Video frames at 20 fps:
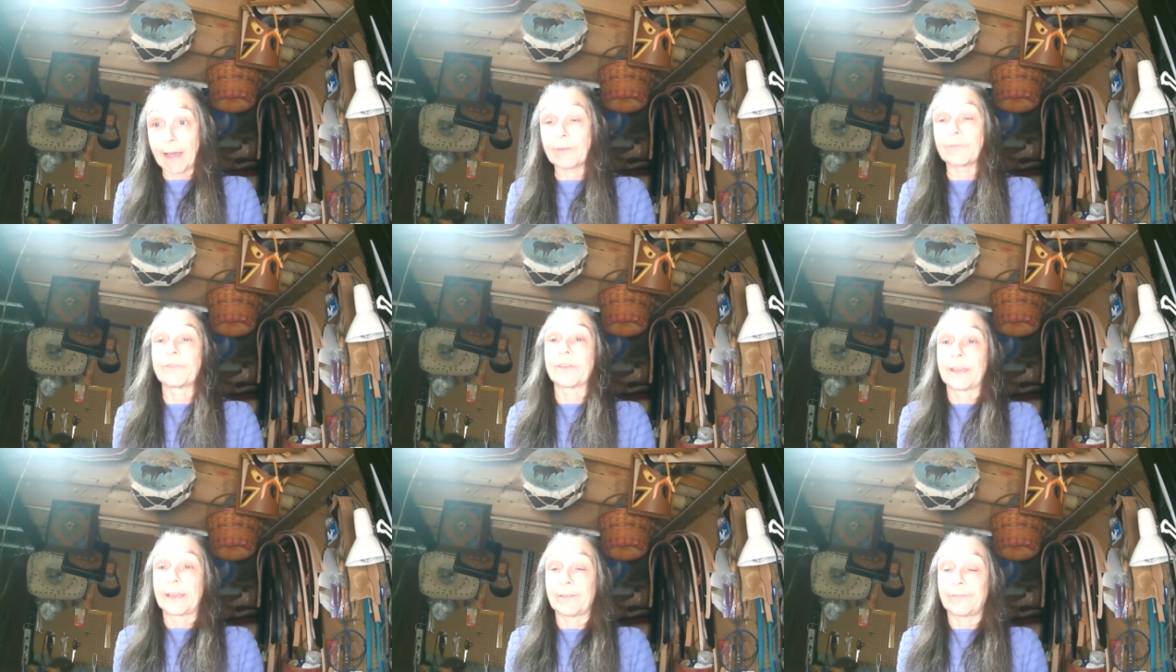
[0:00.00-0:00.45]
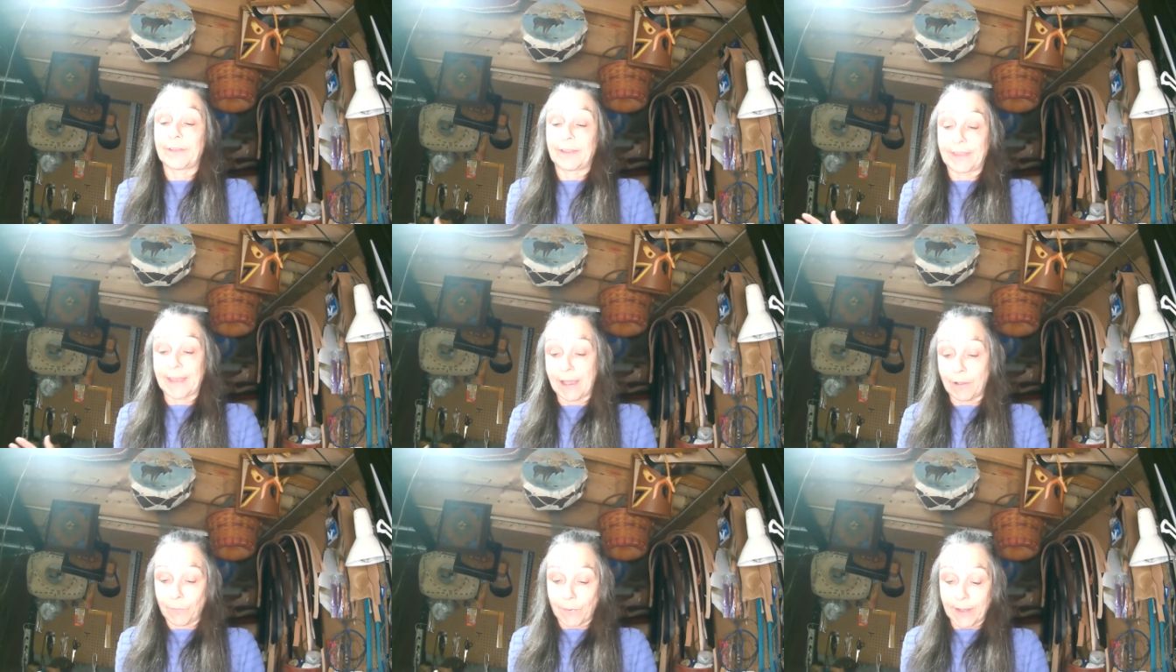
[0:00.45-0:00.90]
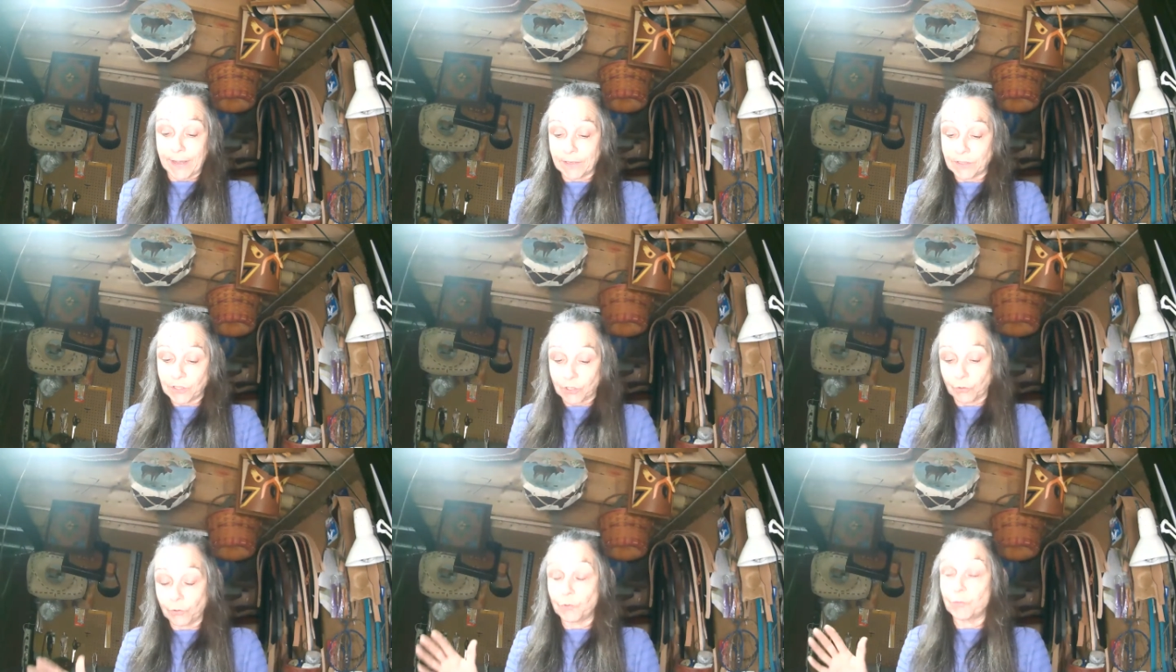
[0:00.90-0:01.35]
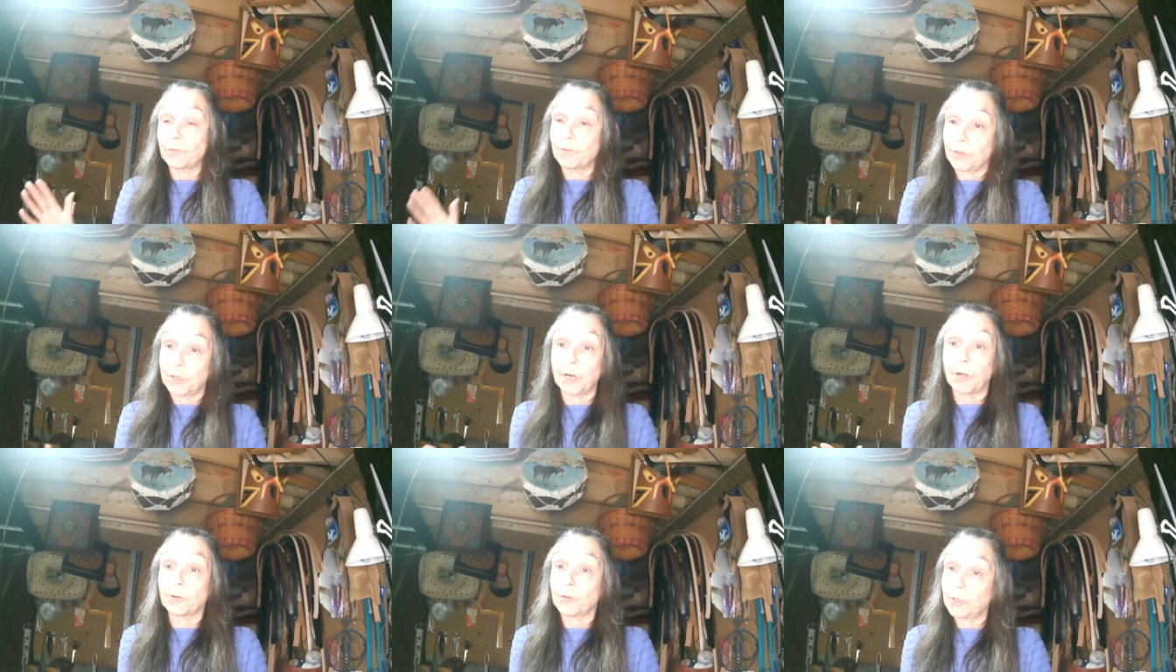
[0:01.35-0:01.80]
unforgiving that way so you
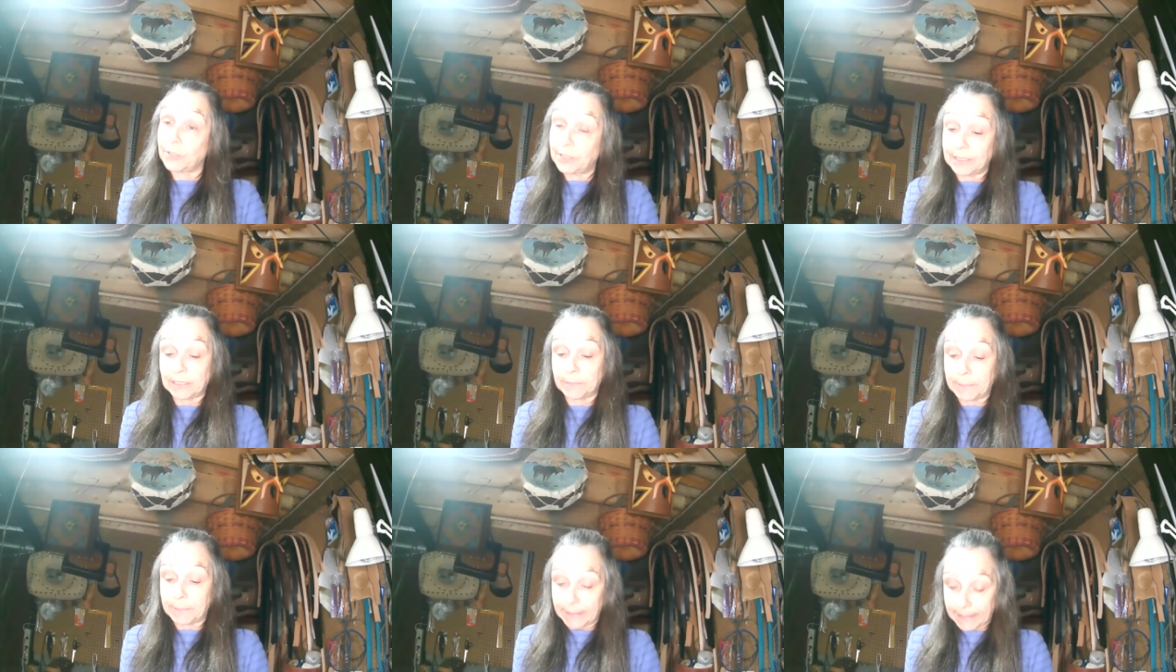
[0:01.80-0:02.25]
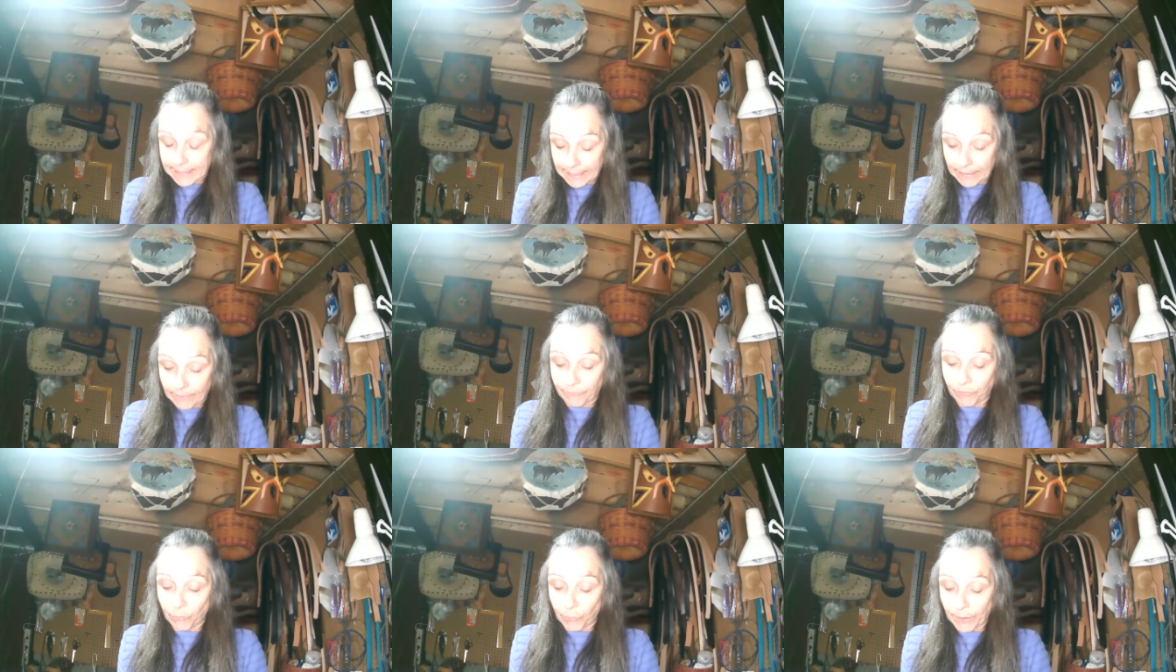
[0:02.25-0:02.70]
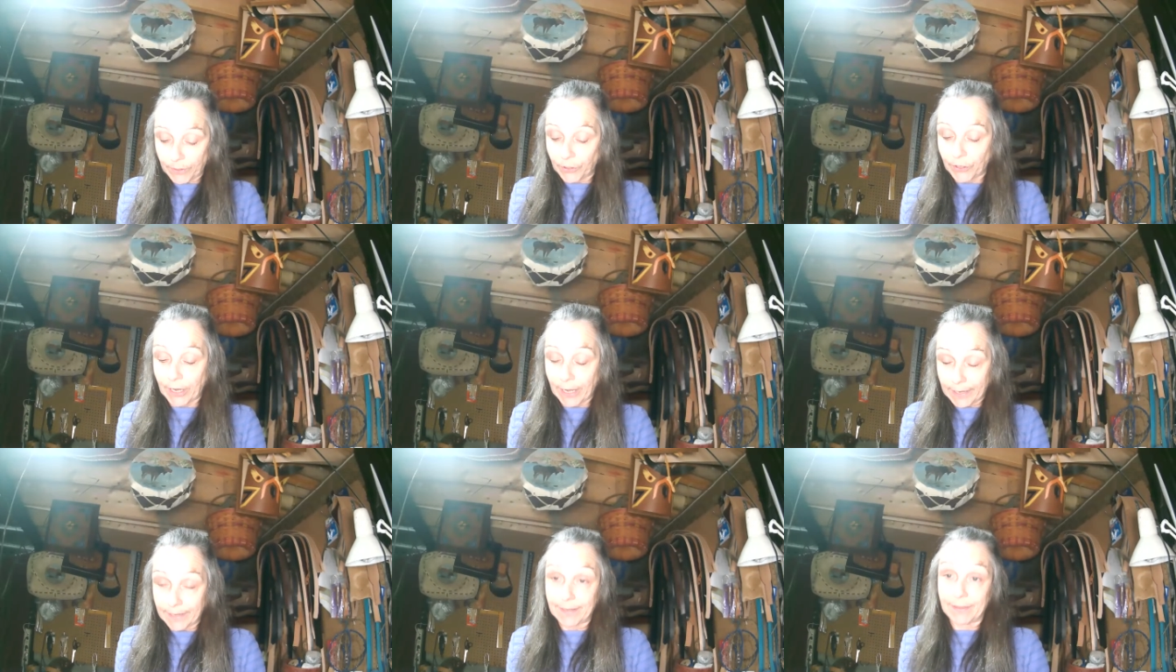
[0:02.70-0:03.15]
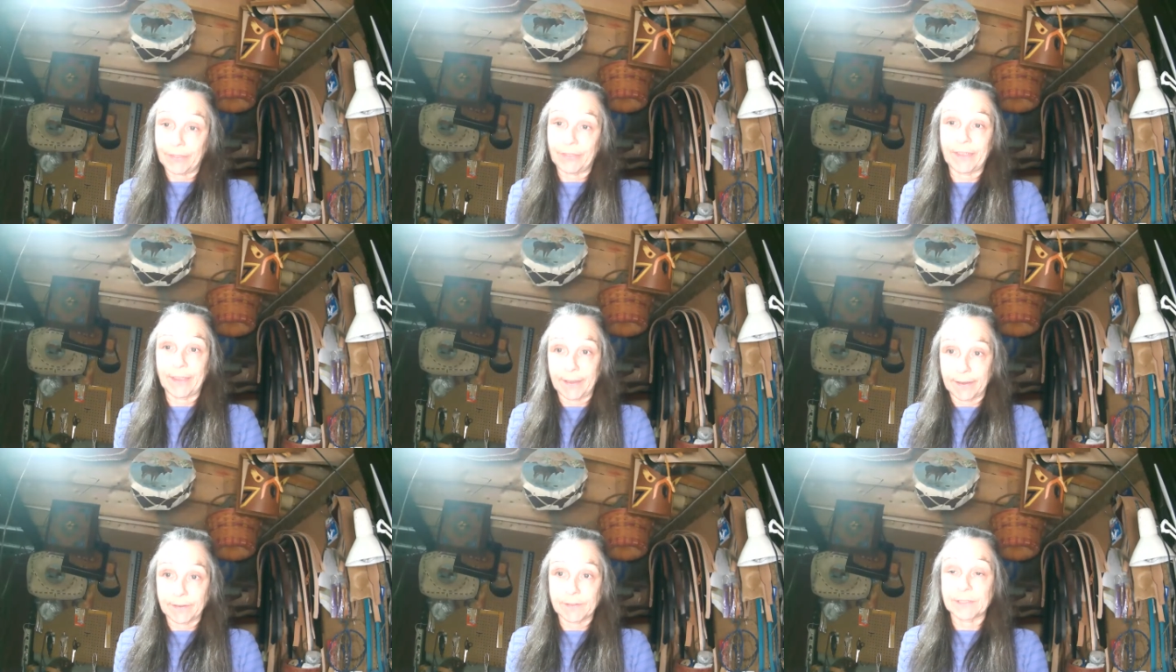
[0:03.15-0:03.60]
you know you need to be careful when you're cutting
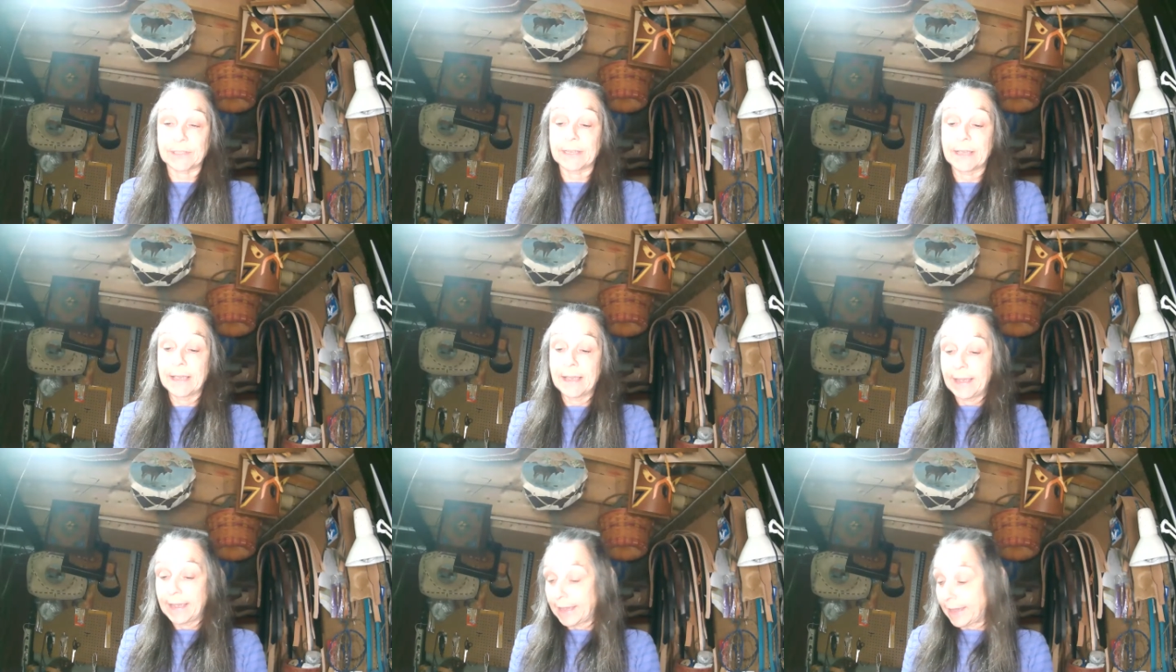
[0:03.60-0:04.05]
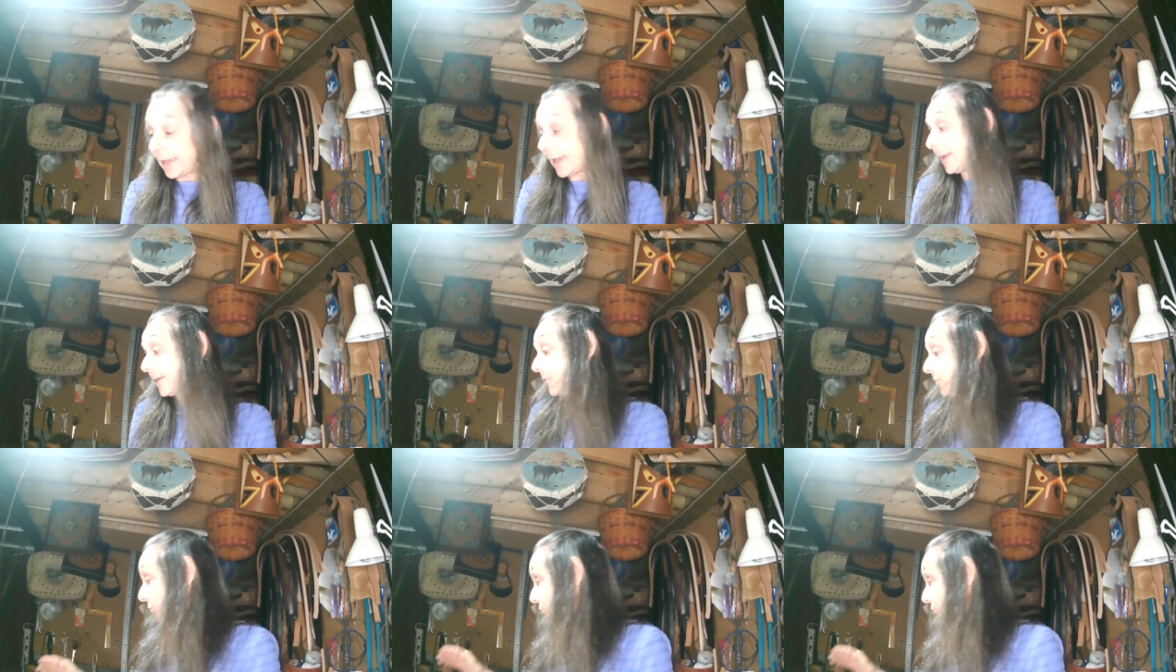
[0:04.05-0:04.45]
things and